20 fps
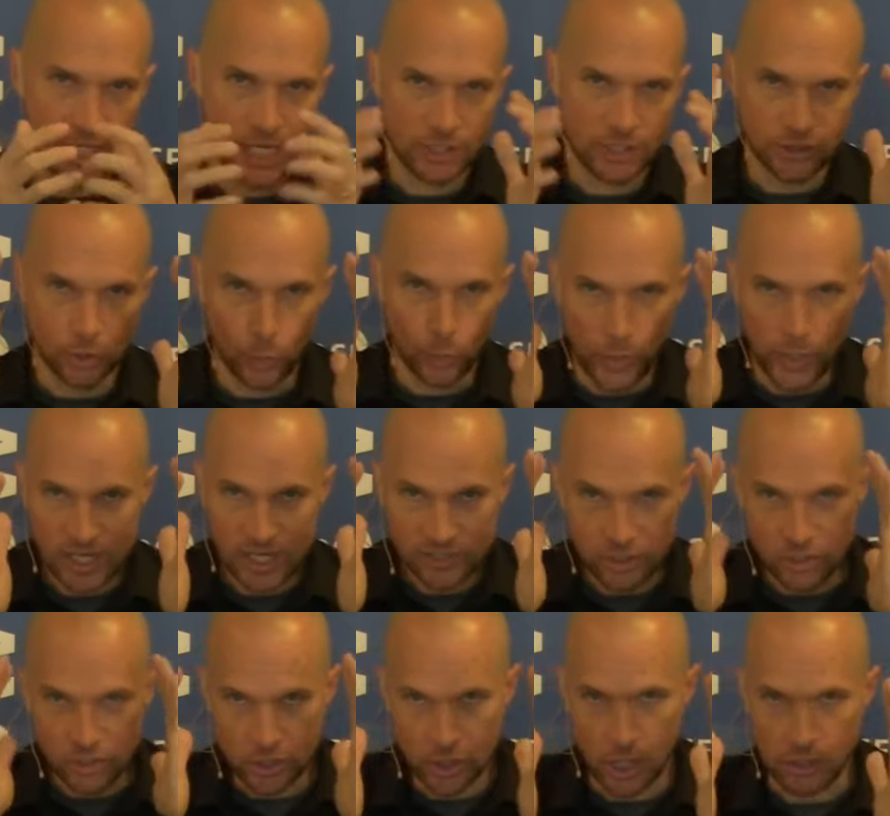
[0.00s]
And so we as a
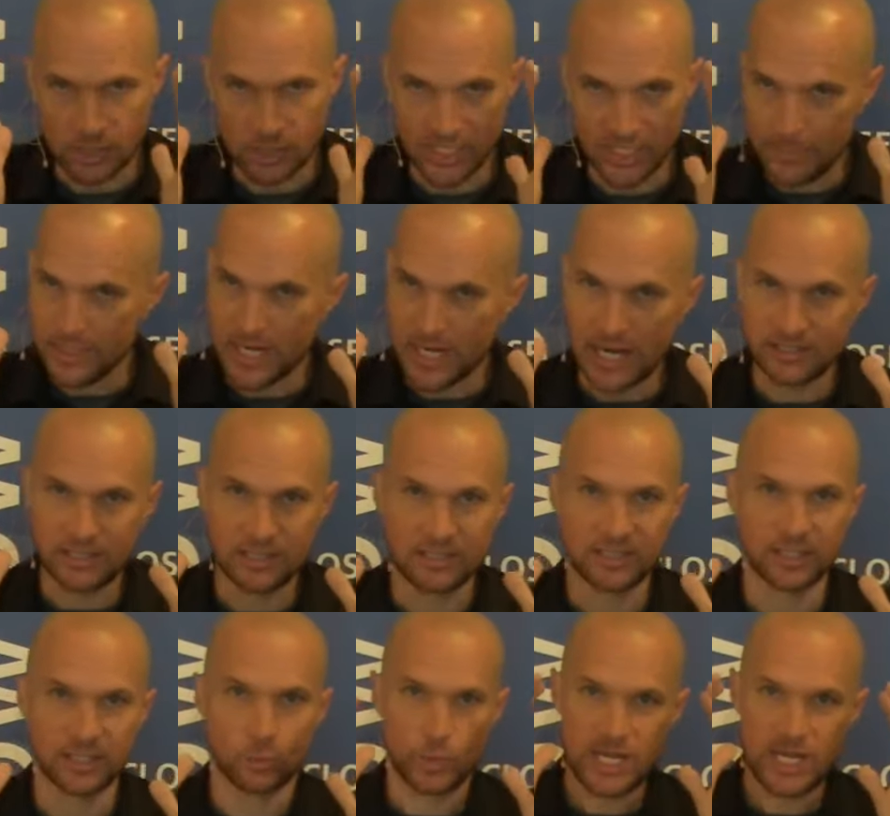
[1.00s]
church,
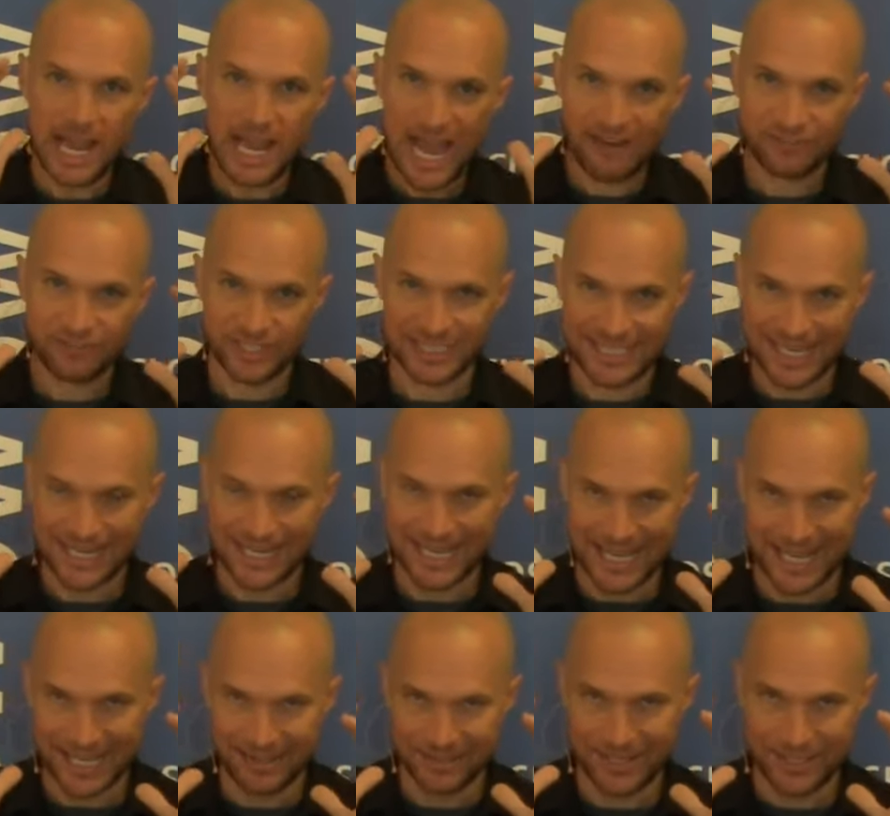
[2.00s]
DBICC, we have to get
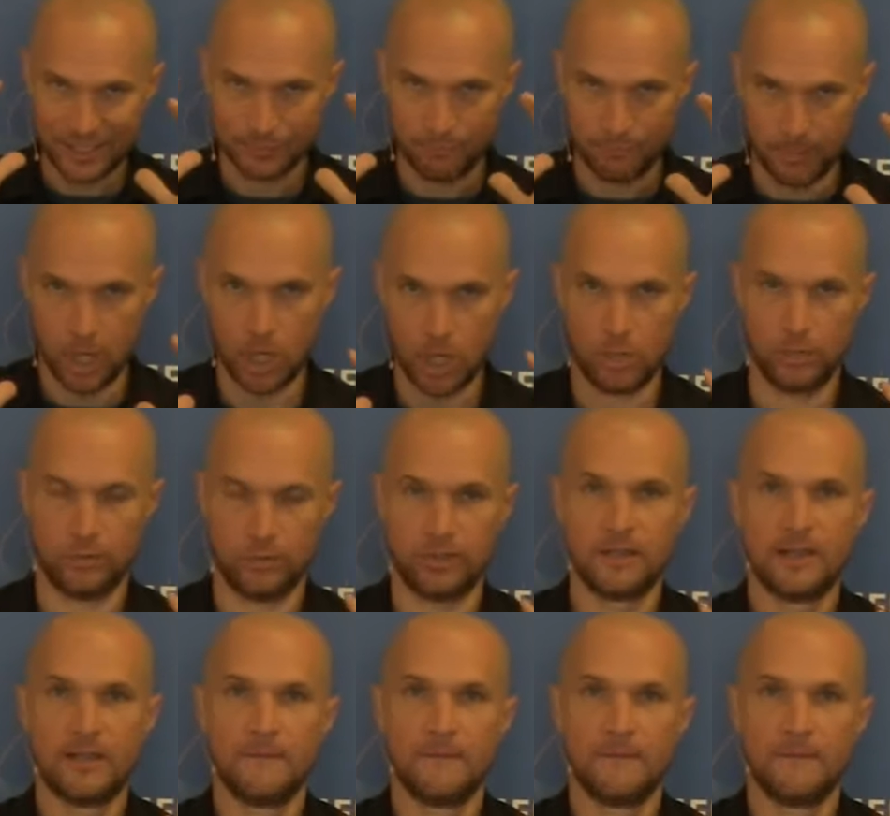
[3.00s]
in this mode